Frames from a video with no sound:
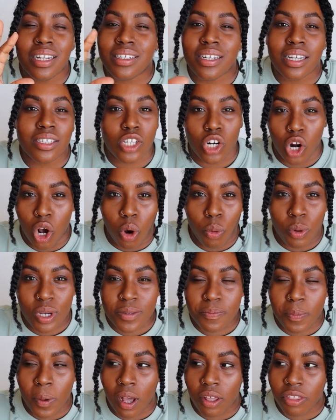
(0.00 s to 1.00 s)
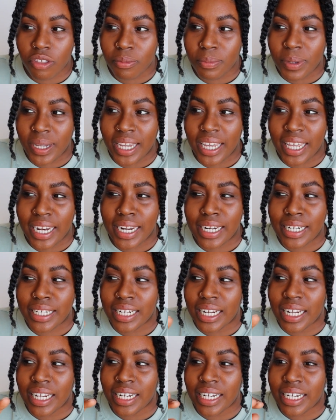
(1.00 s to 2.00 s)
It doesn't always bother me and
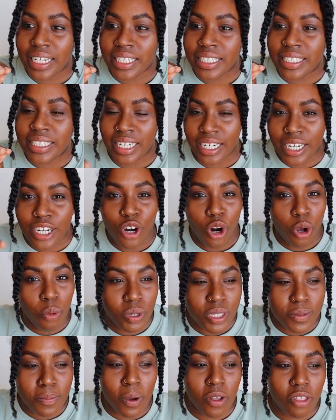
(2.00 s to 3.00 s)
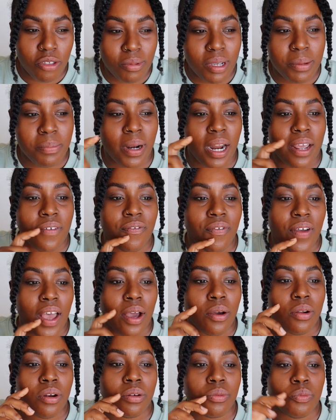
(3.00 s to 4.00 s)
it didn't always bother me, but I
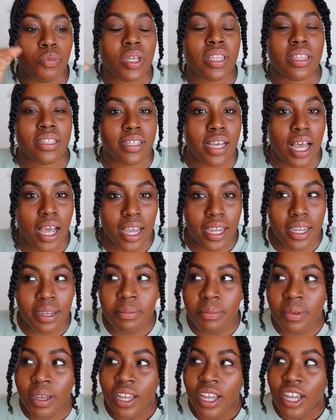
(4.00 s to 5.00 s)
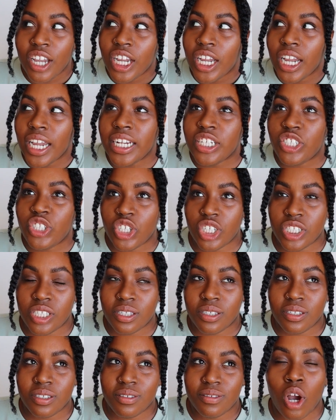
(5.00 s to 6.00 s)
found with time, it
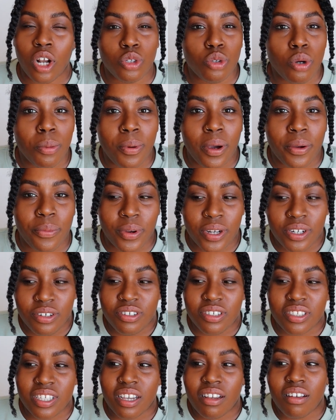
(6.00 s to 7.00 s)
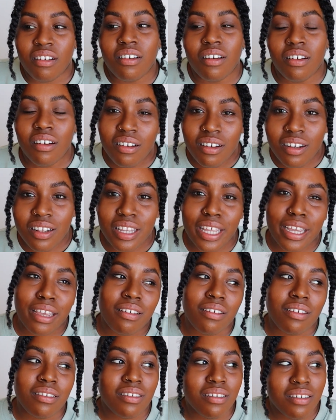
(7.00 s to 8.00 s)
just got to a point where you're just like, oh,
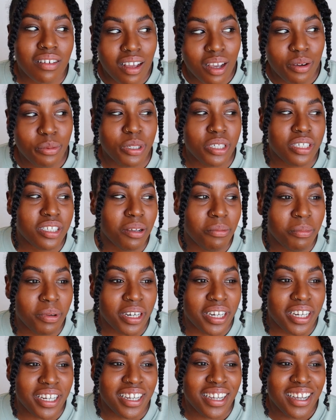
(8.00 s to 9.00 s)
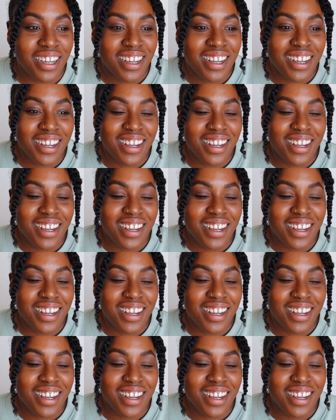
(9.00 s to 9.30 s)
like, I wish somebody